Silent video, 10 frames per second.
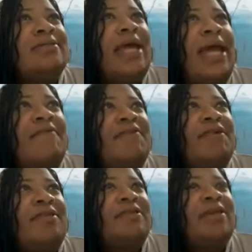I have
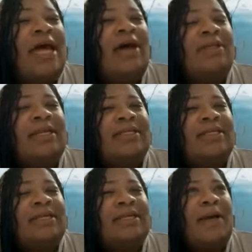a, a, outlet
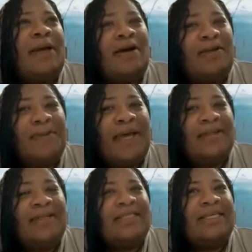team. I call them an
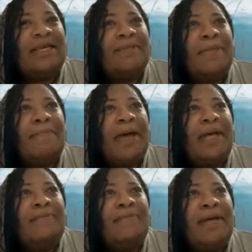outlet team. My
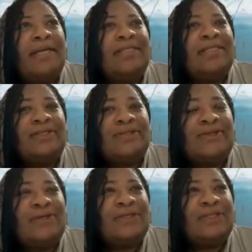my, my
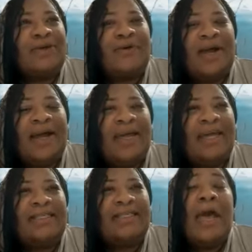sisters and
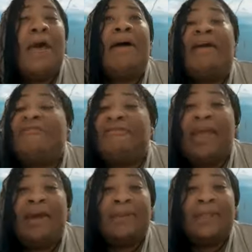Christ, my
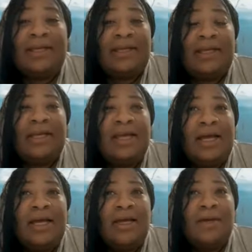family.
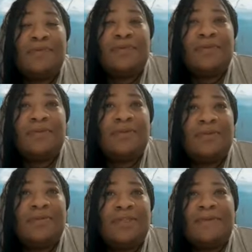Um,
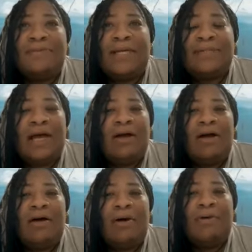sometimes I
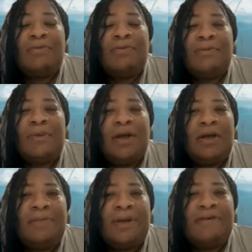call
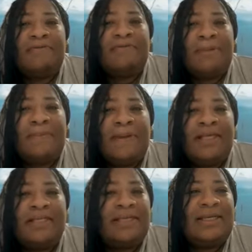um, my my
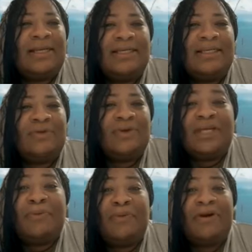bestie and I said we
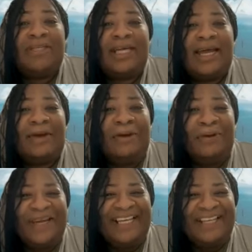need a prayer time. okay.